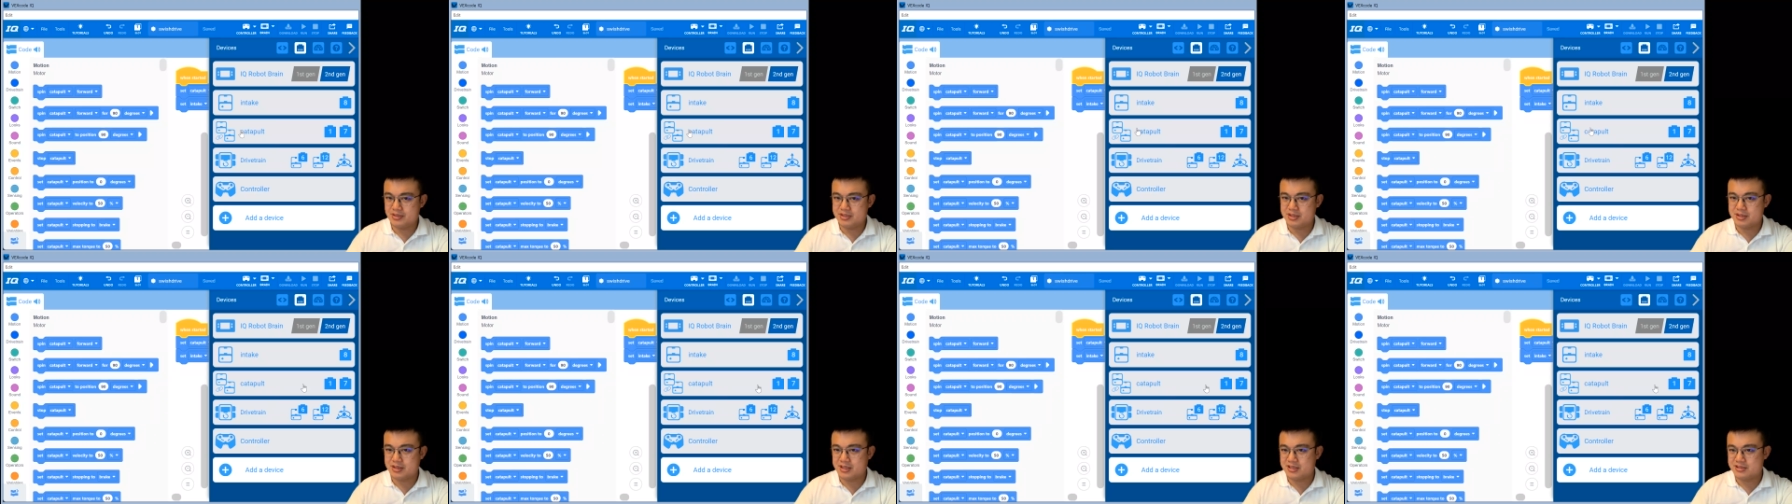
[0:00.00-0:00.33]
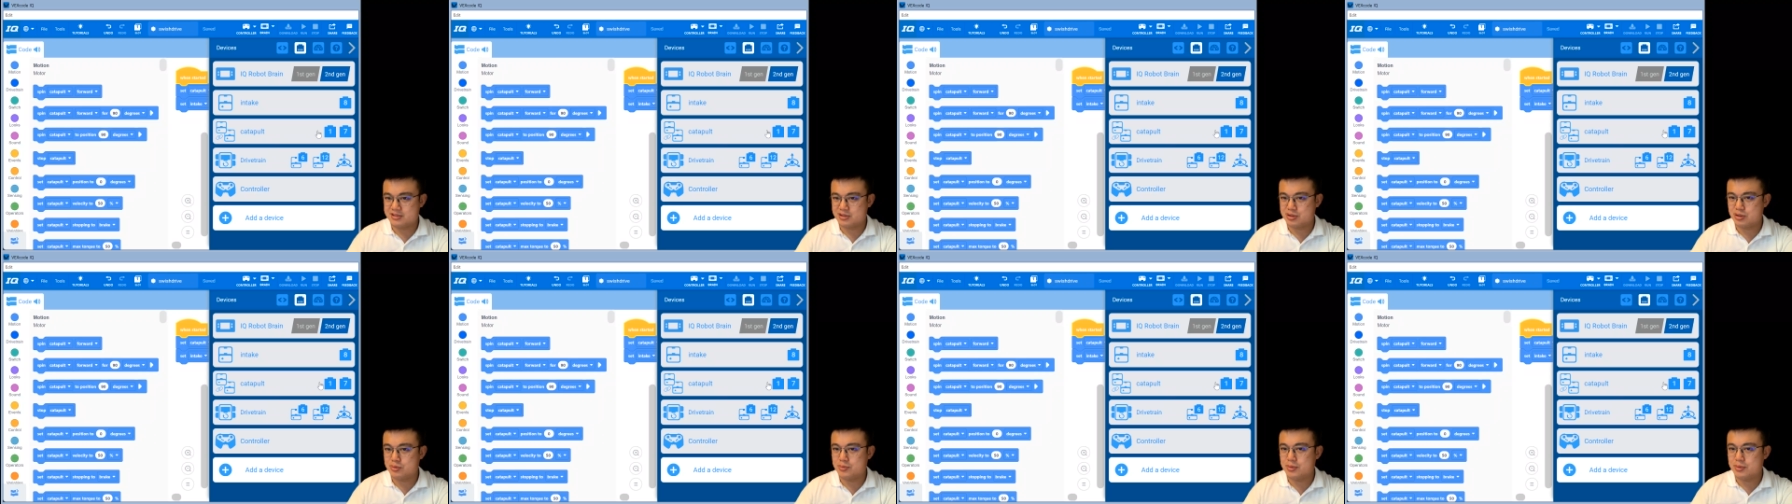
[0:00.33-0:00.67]
so
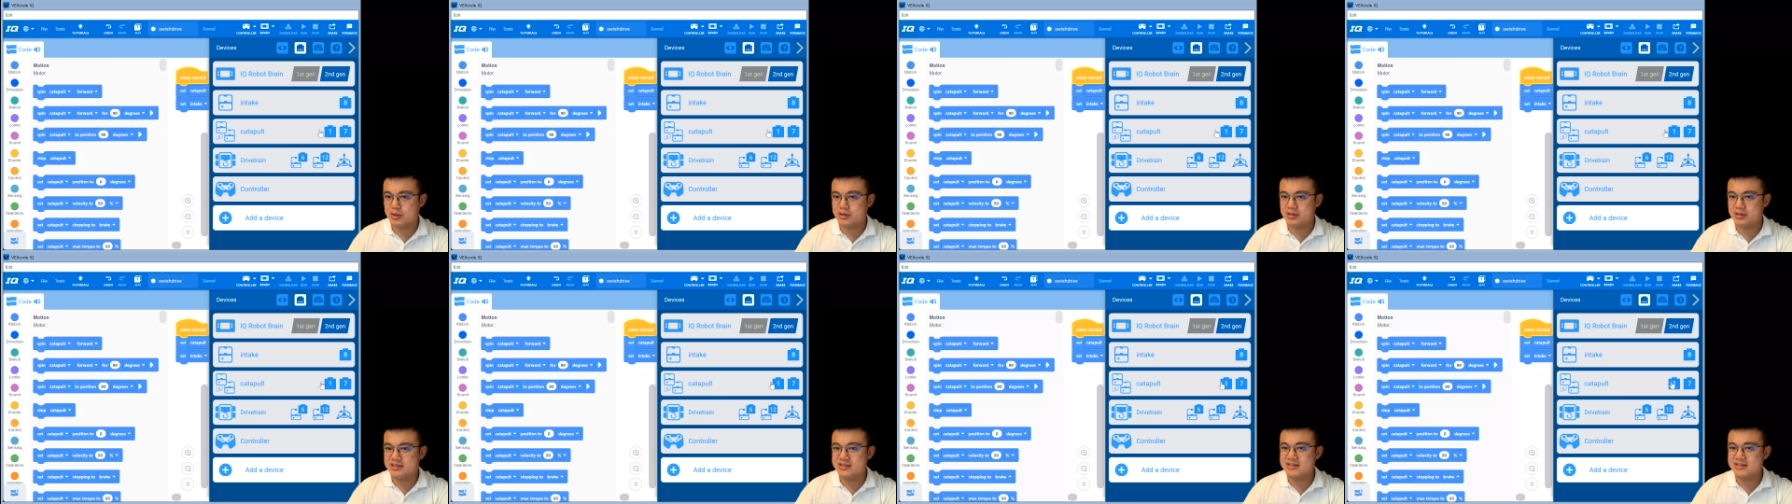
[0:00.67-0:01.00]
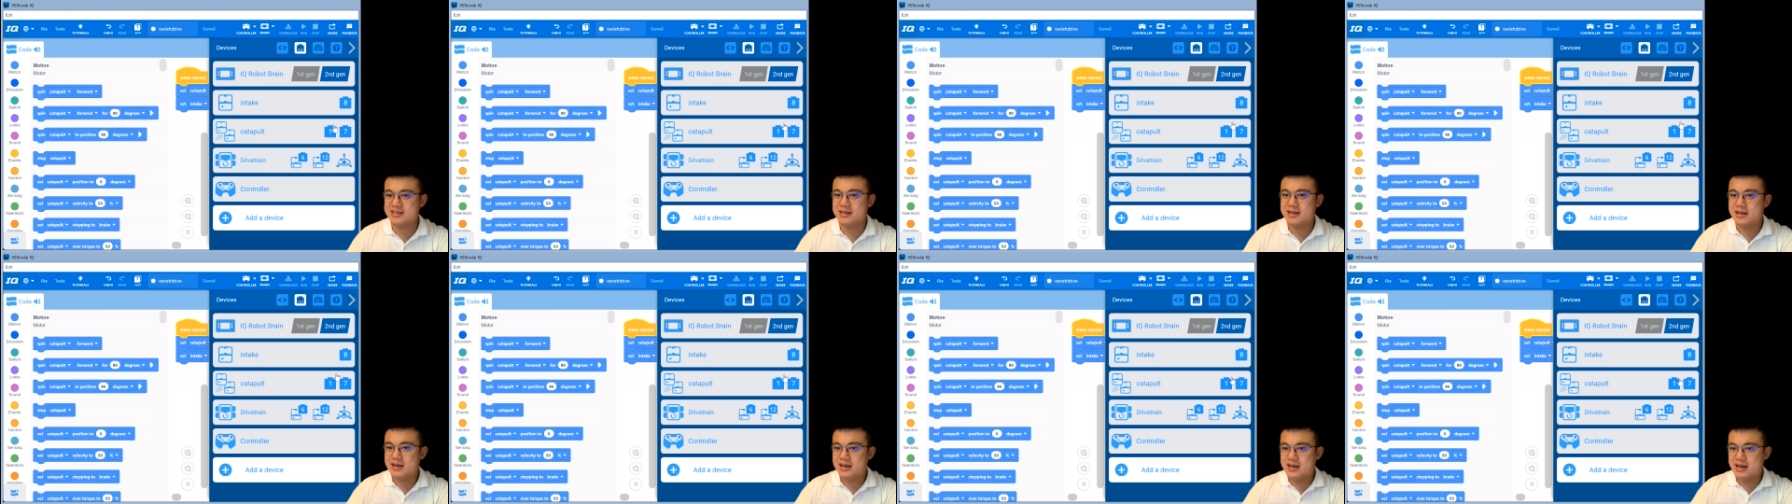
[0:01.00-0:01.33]
there's two
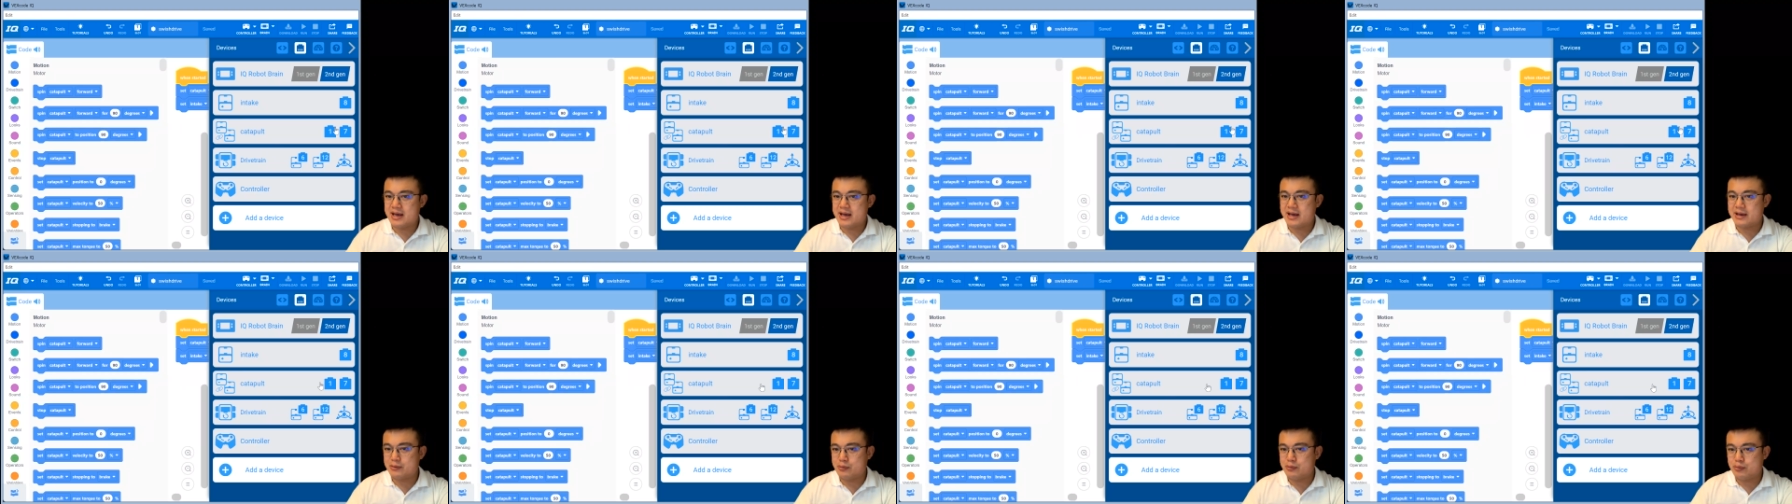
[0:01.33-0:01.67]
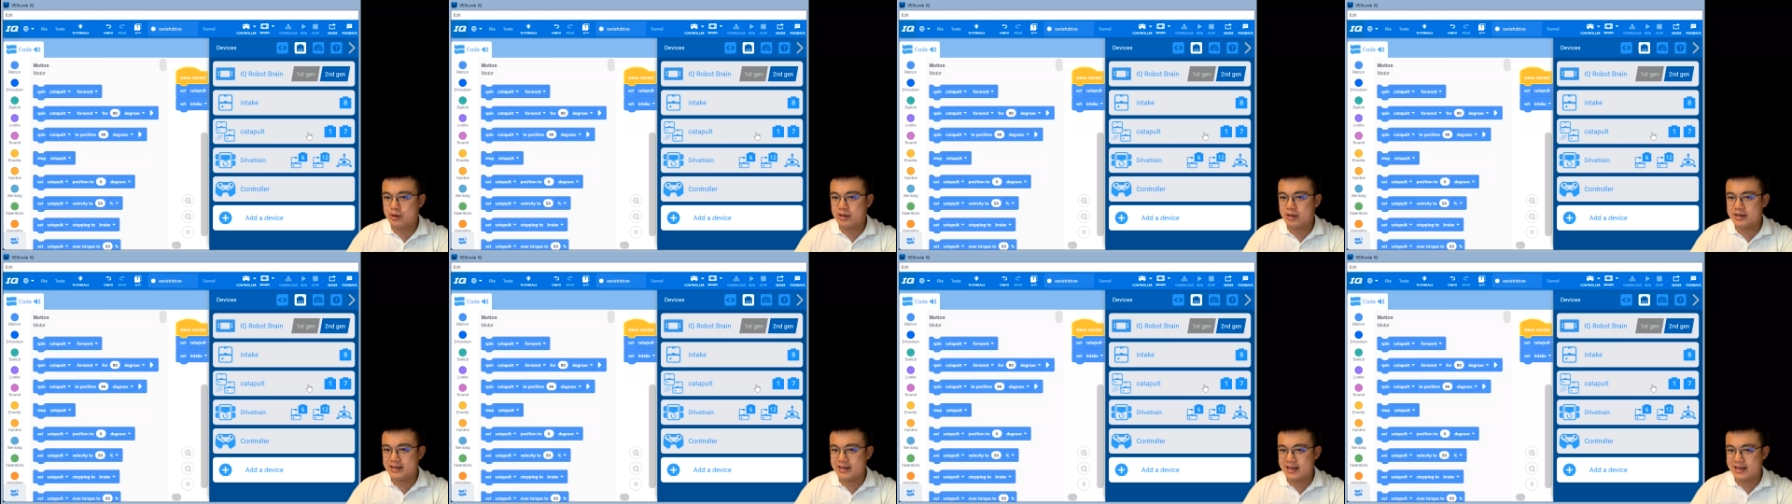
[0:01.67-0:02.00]
motors at
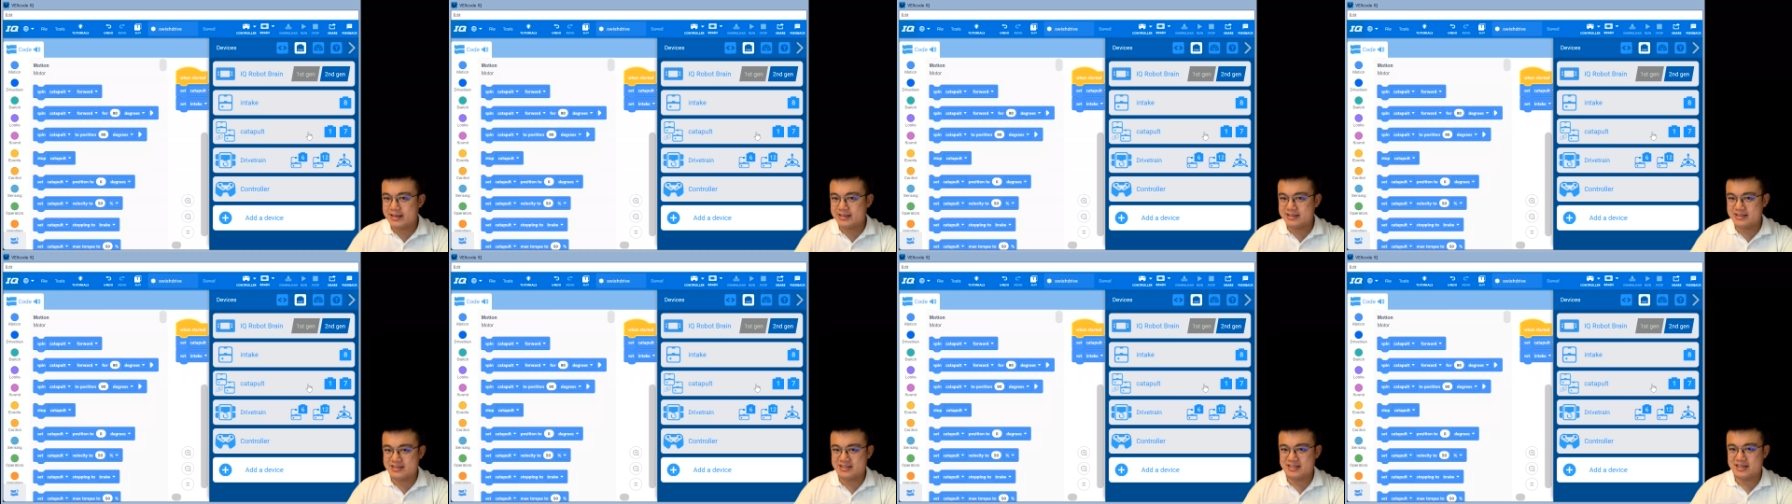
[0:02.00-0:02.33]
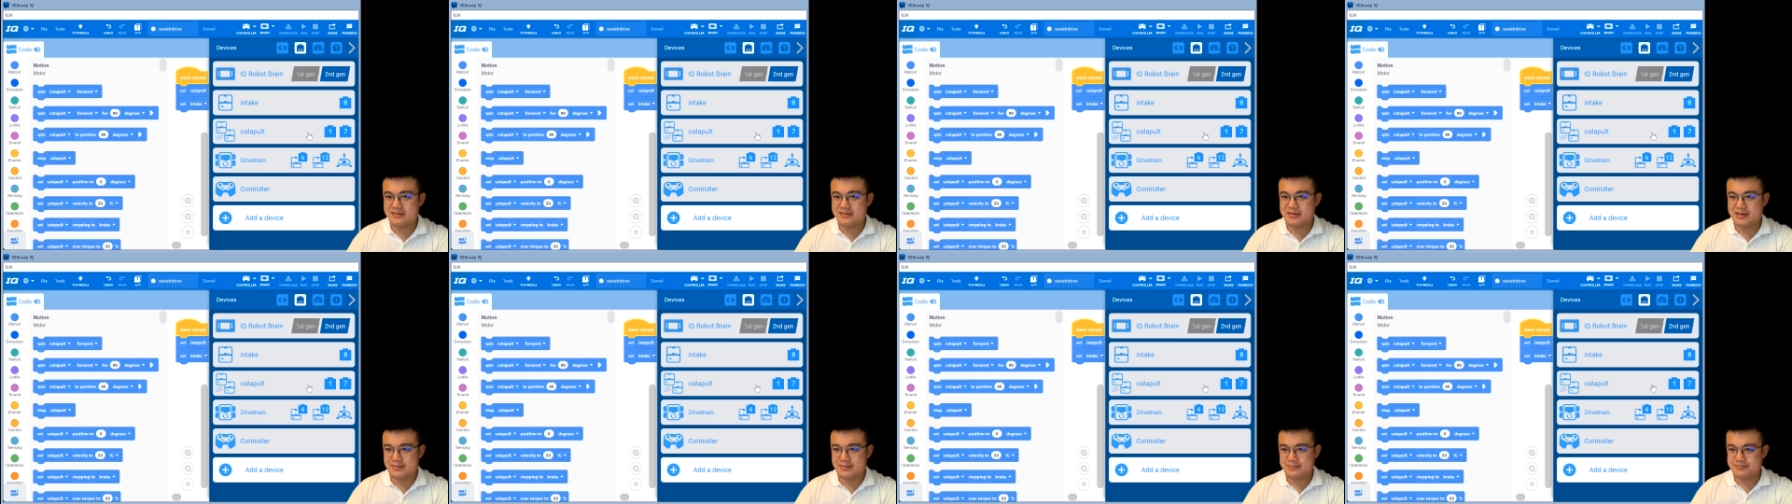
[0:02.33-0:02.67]
1 and
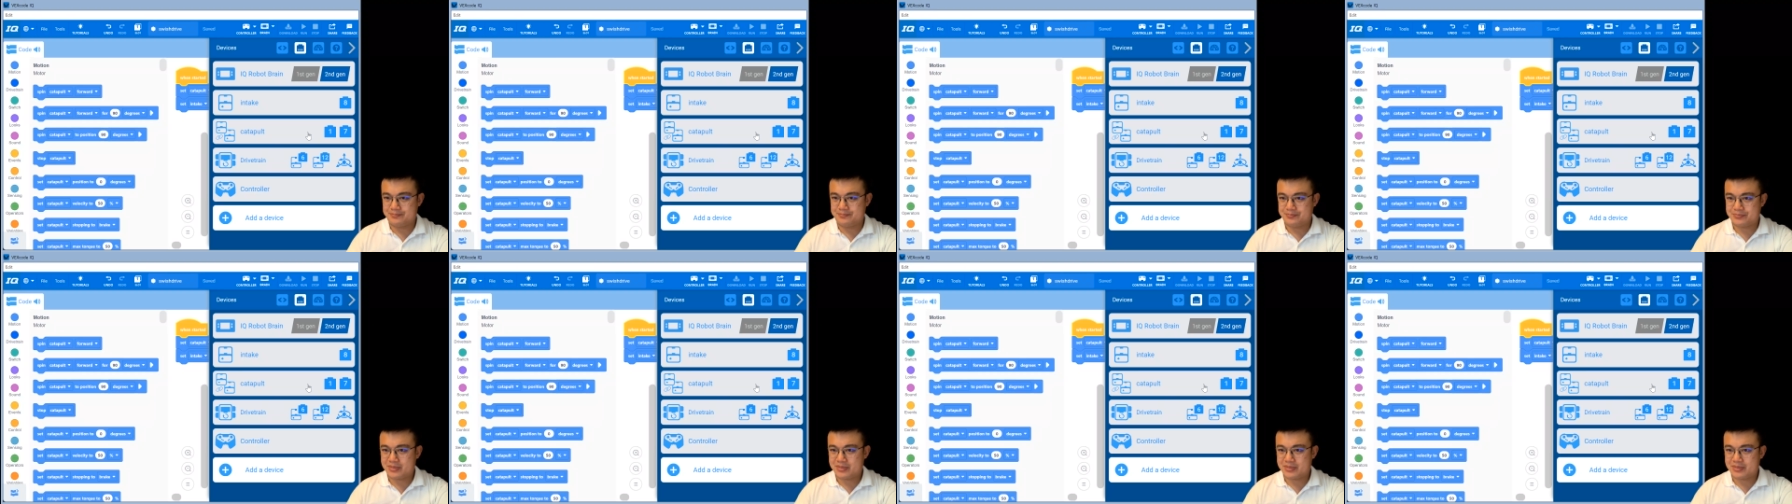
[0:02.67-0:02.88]
7.